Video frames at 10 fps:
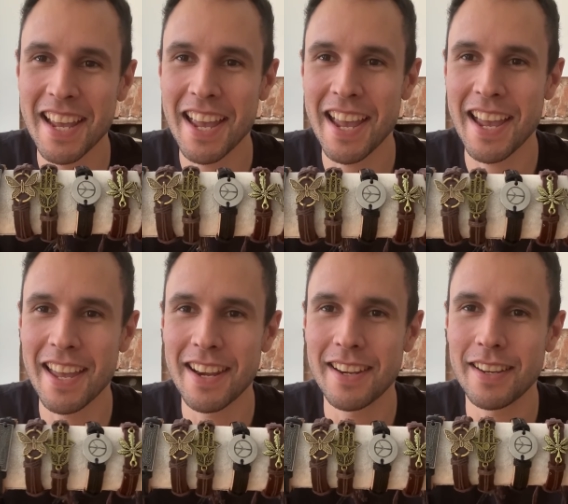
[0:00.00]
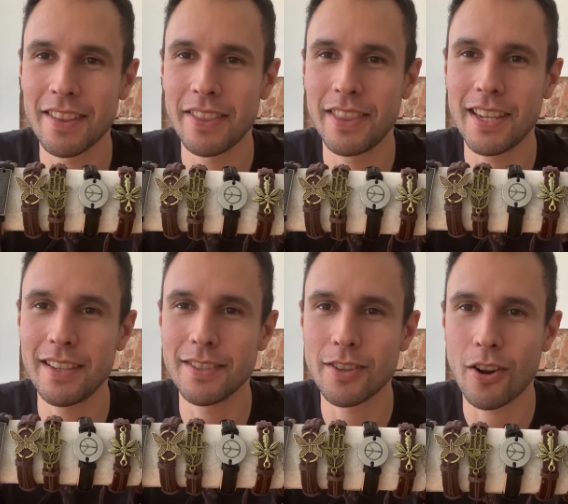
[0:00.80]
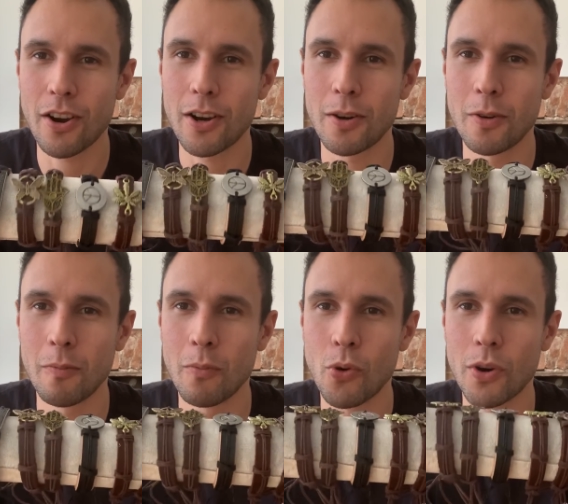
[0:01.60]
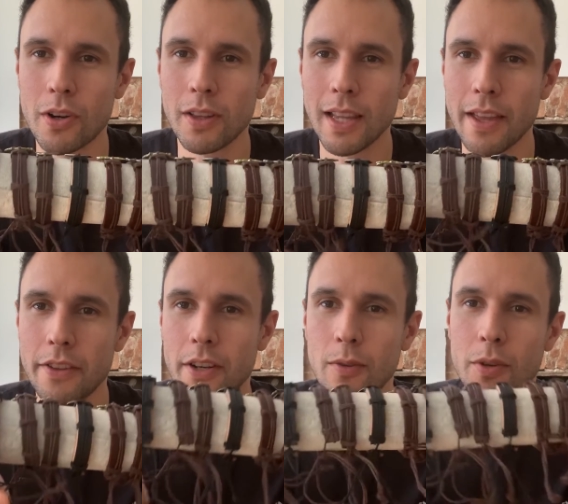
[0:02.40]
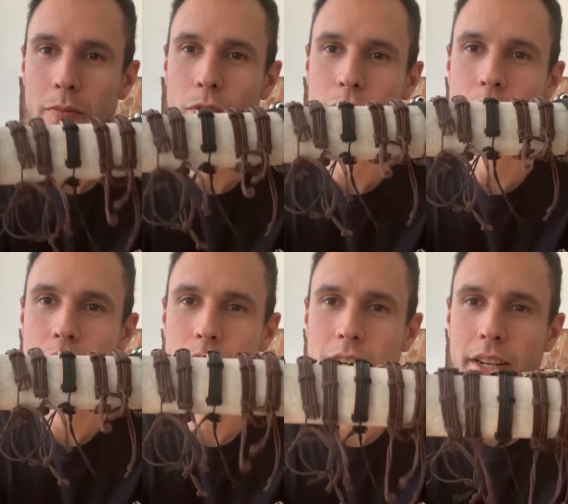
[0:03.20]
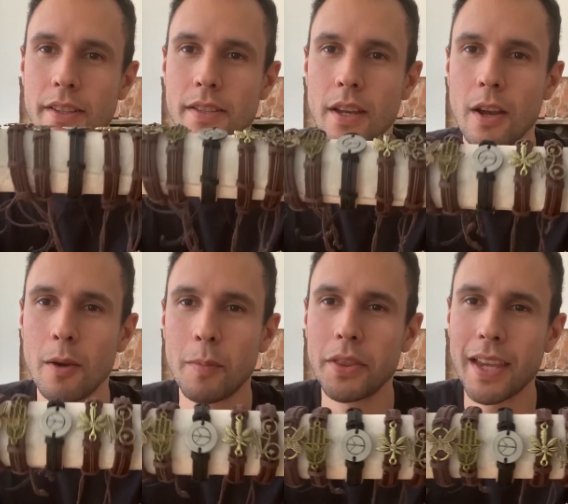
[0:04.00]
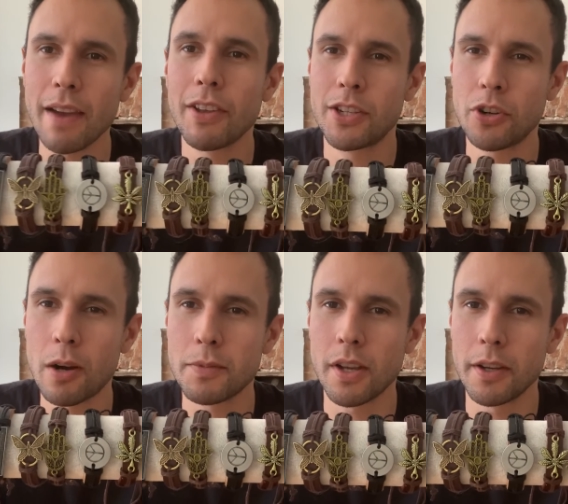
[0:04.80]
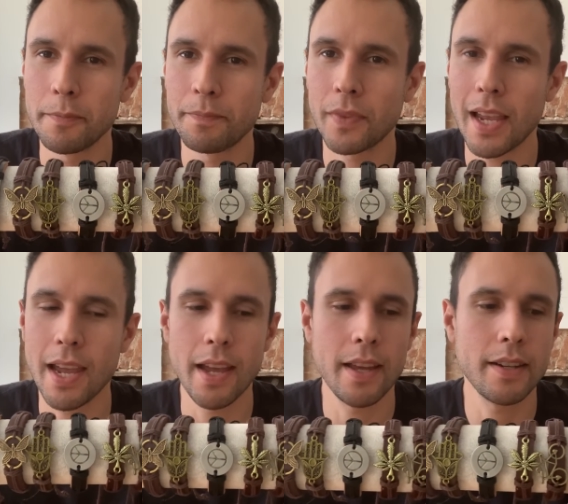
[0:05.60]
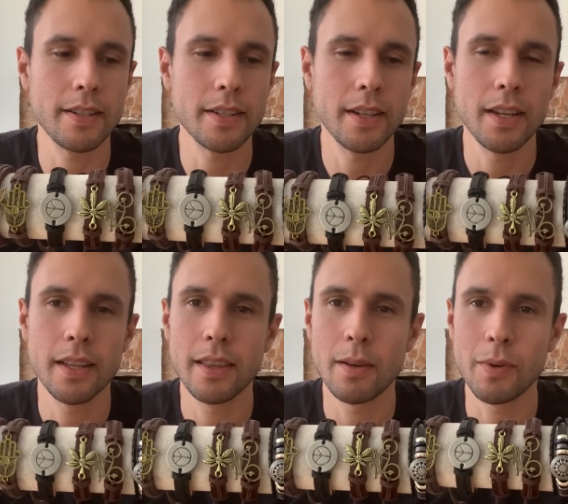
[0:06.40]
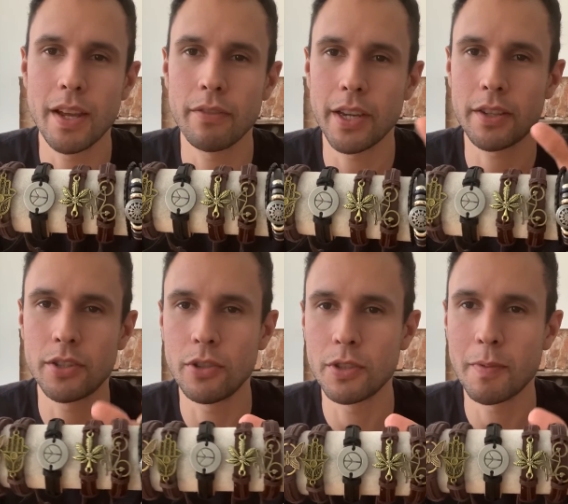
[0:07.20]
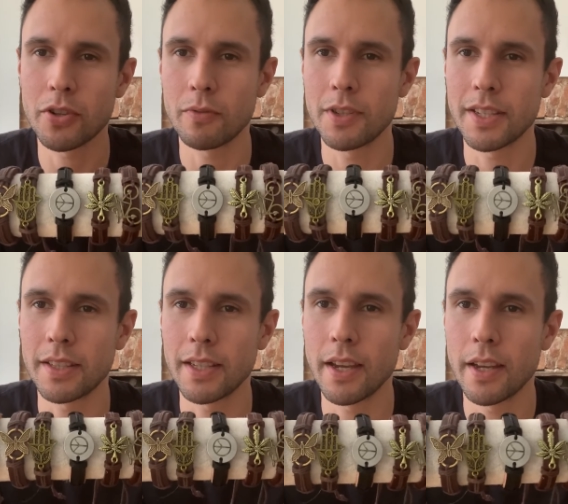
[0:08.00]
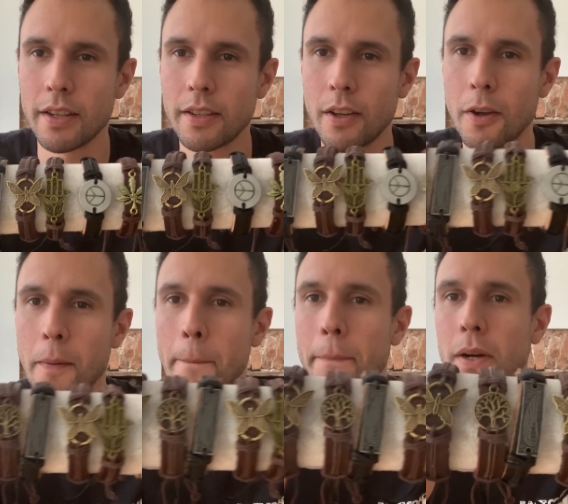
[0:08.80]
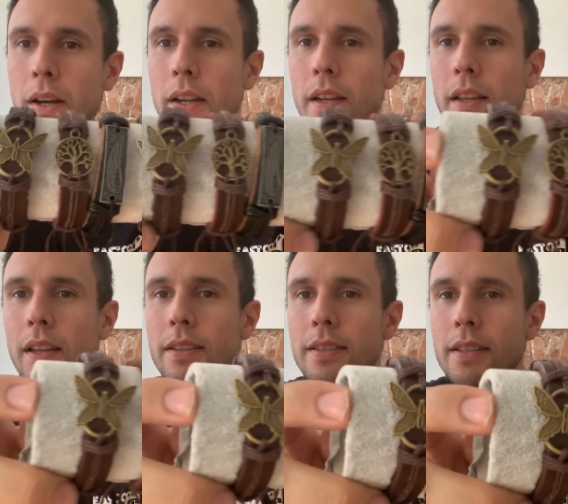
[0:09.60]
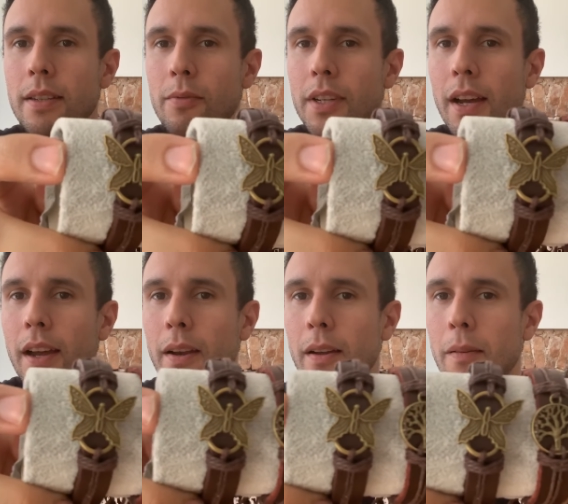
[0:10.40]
And these are more leather with more drawstrings, but they have like charms on them. And then we have like two special ones at the end, but let's see, we got